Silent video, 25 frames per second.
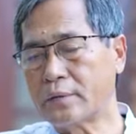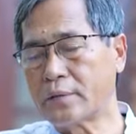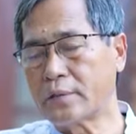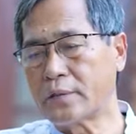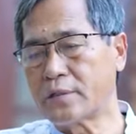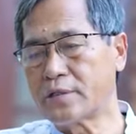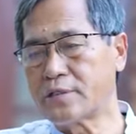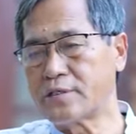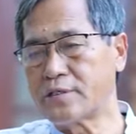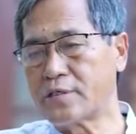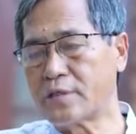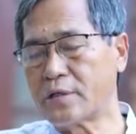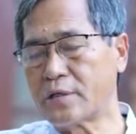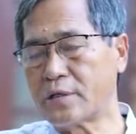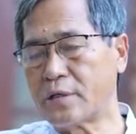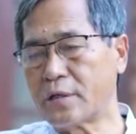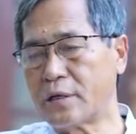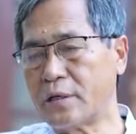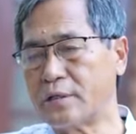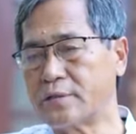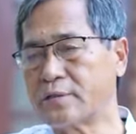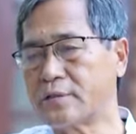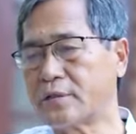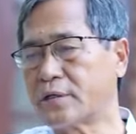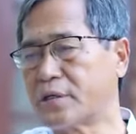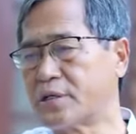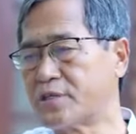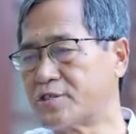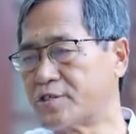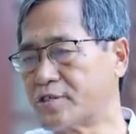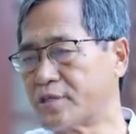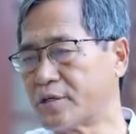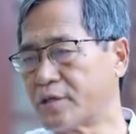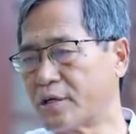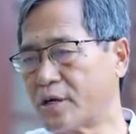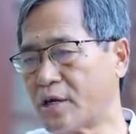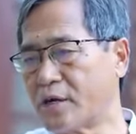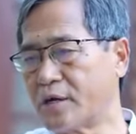Christian,
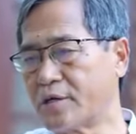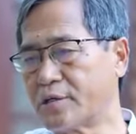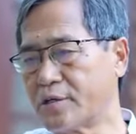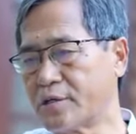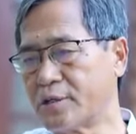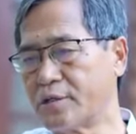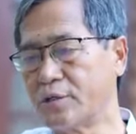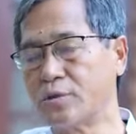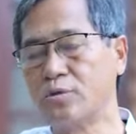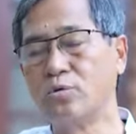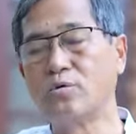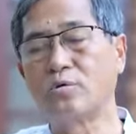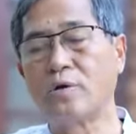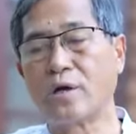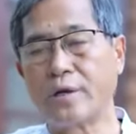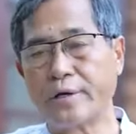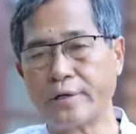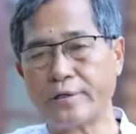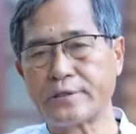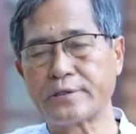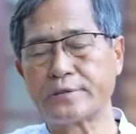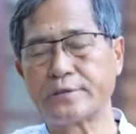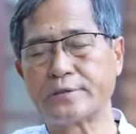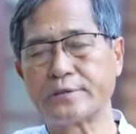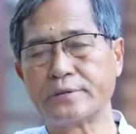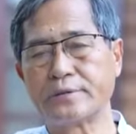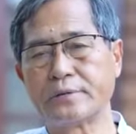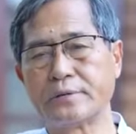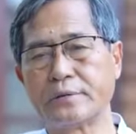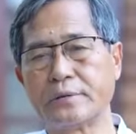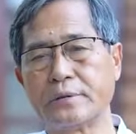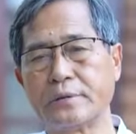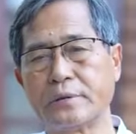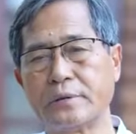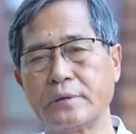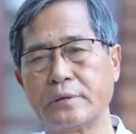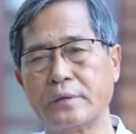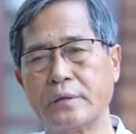anti-Christian card, Hindu card.
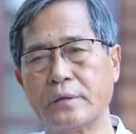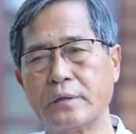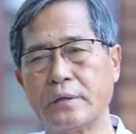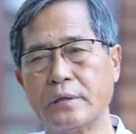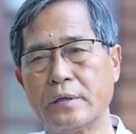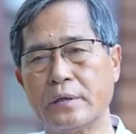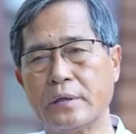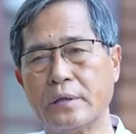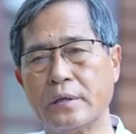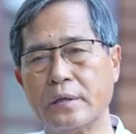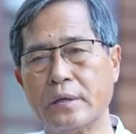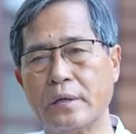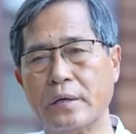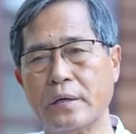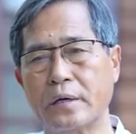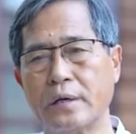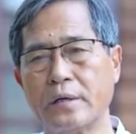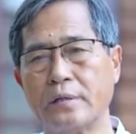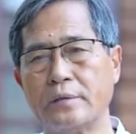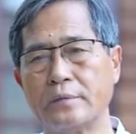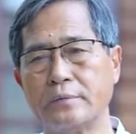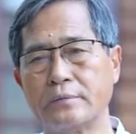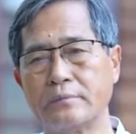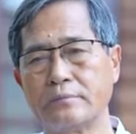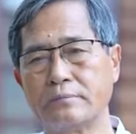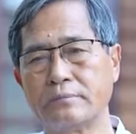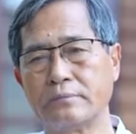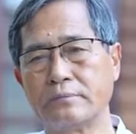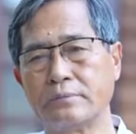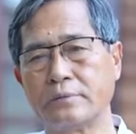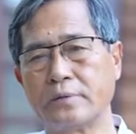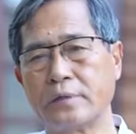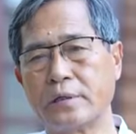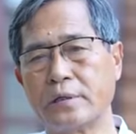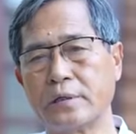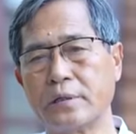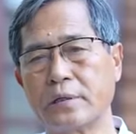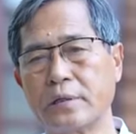And
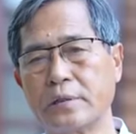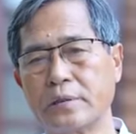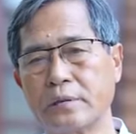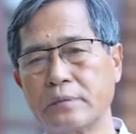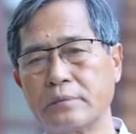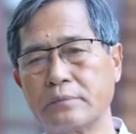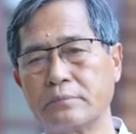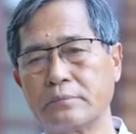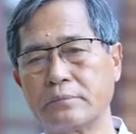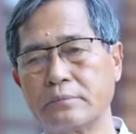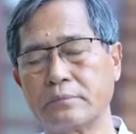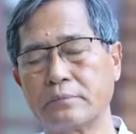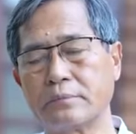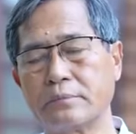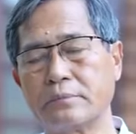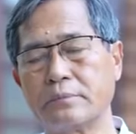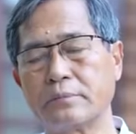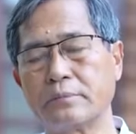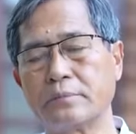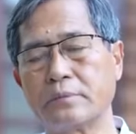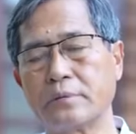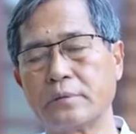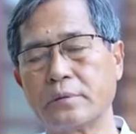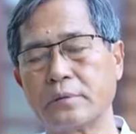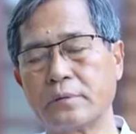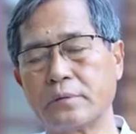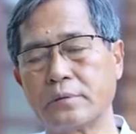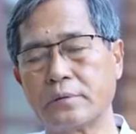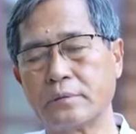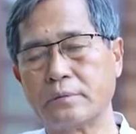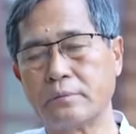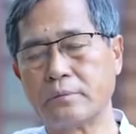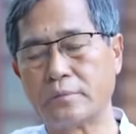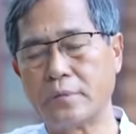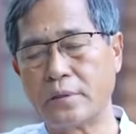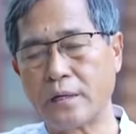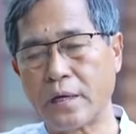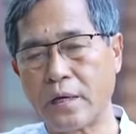they
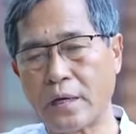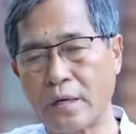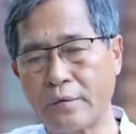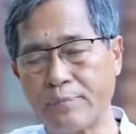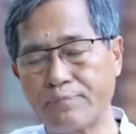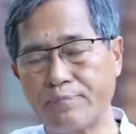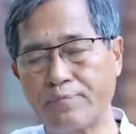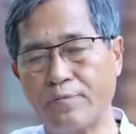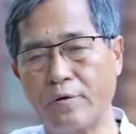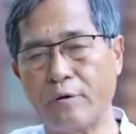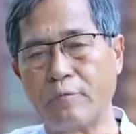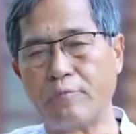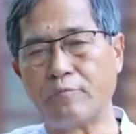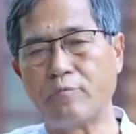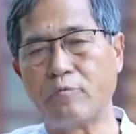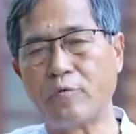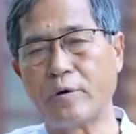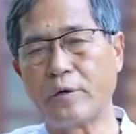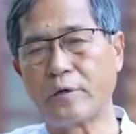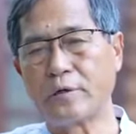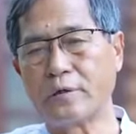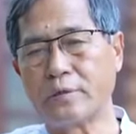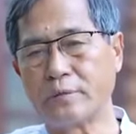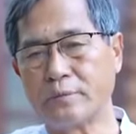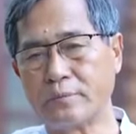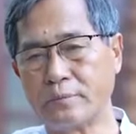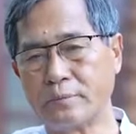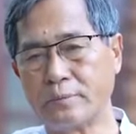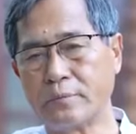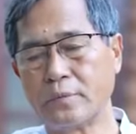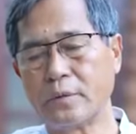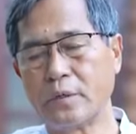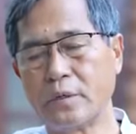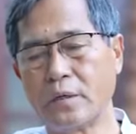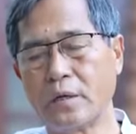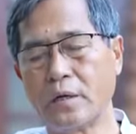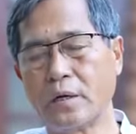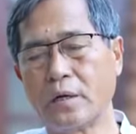have formed one,
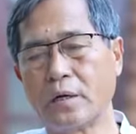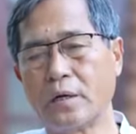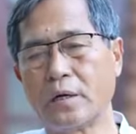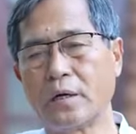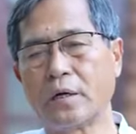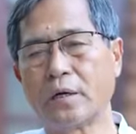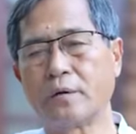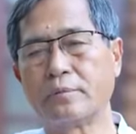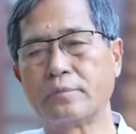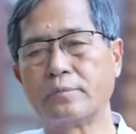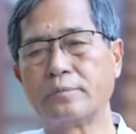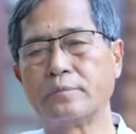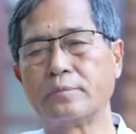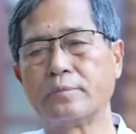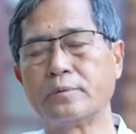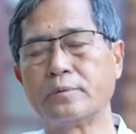that